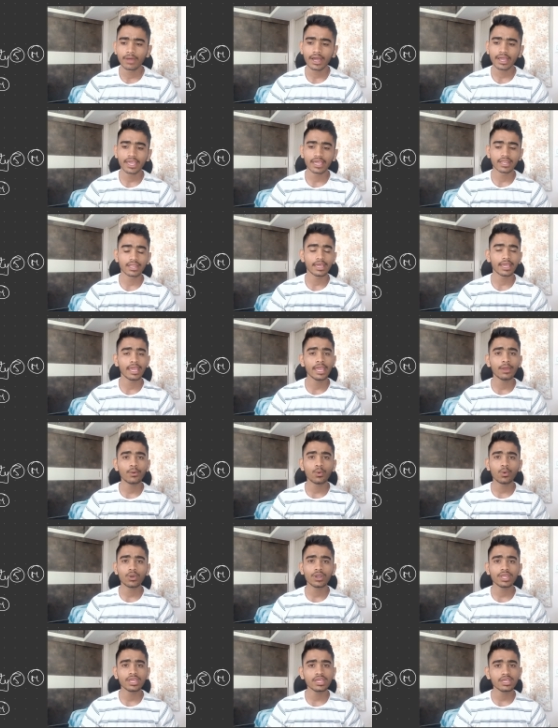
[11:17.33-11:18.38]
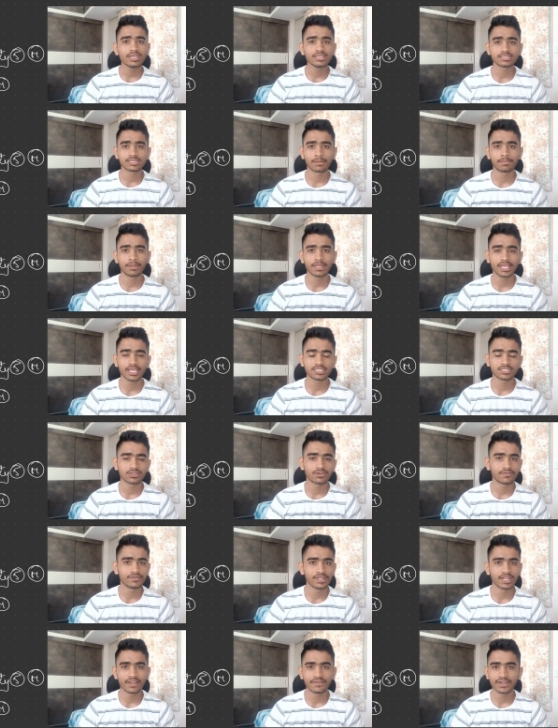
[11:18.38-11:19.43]
again aod is application of
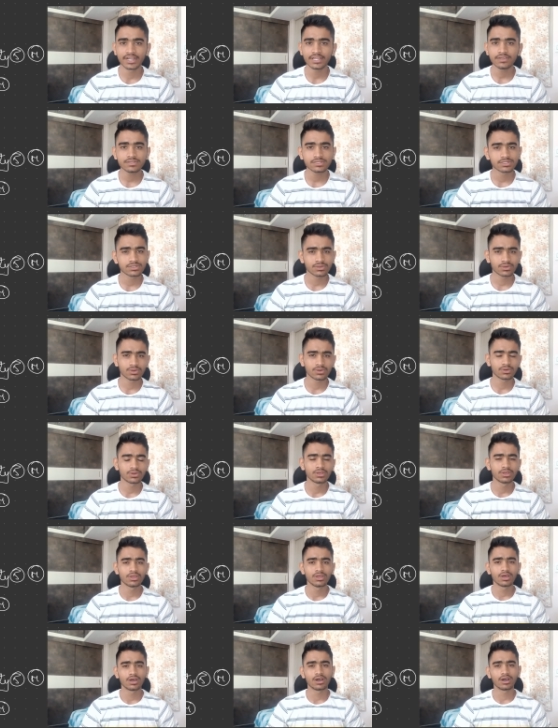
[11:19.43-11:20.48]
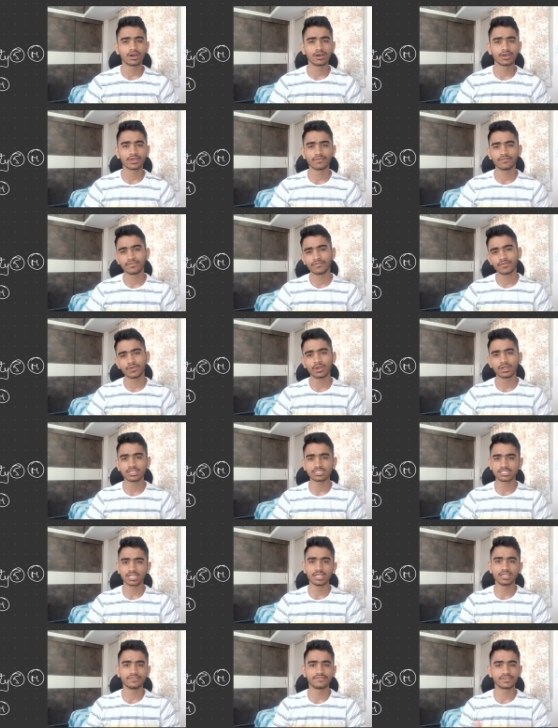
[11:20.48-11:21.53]
derivatives so uh, if you
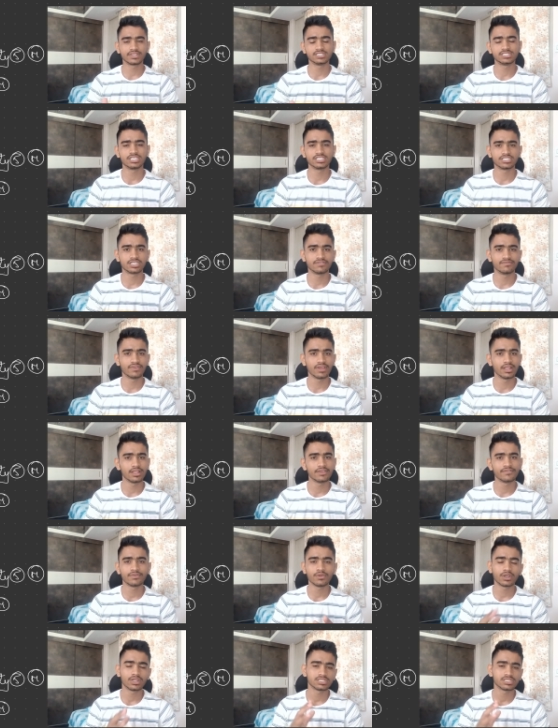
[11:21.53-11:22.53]
understand differentiation well, if you